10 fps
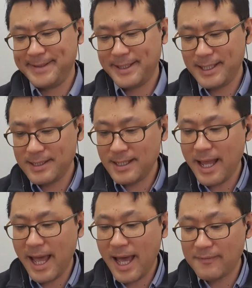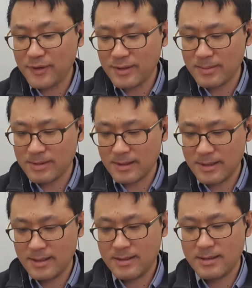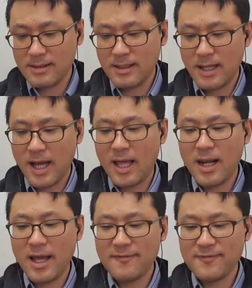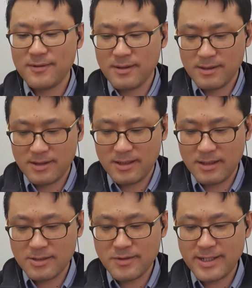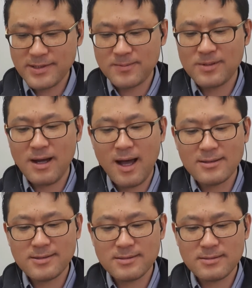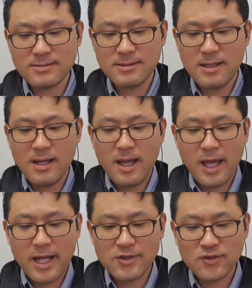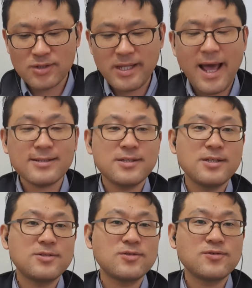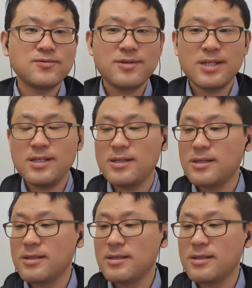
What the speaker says: Inevitably, I left the address of the hostel and took a taxi to the